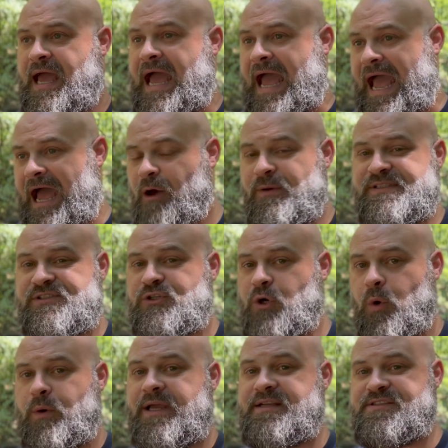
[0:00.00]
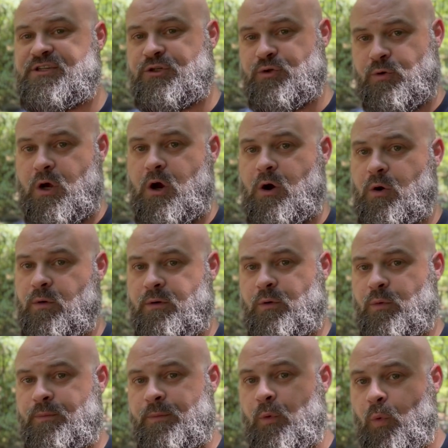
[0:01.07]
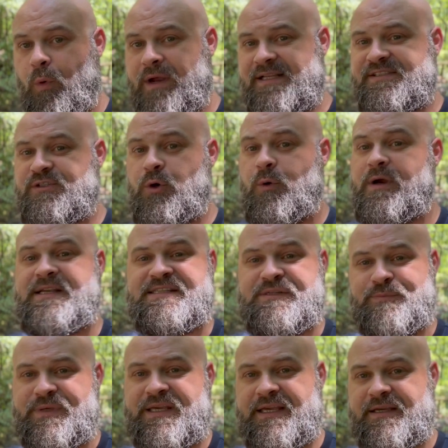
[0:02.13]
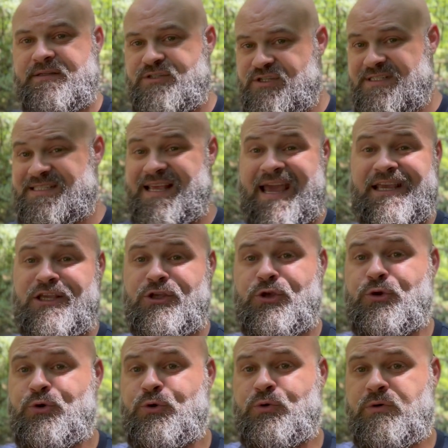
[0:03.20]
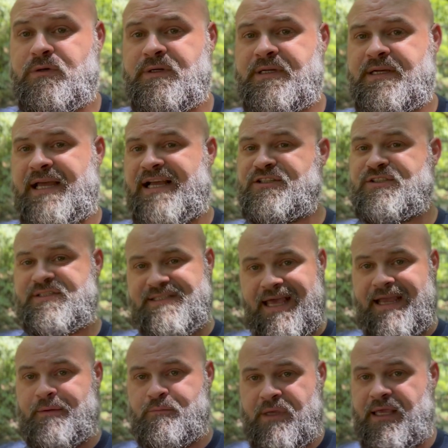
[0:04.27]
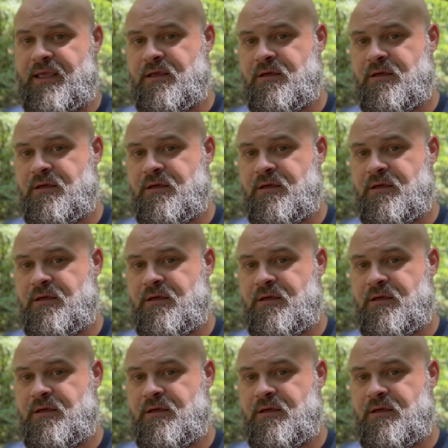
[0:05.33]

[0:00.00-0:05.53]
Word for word: how it's going to grow, what it's going to be, just like you and just like me.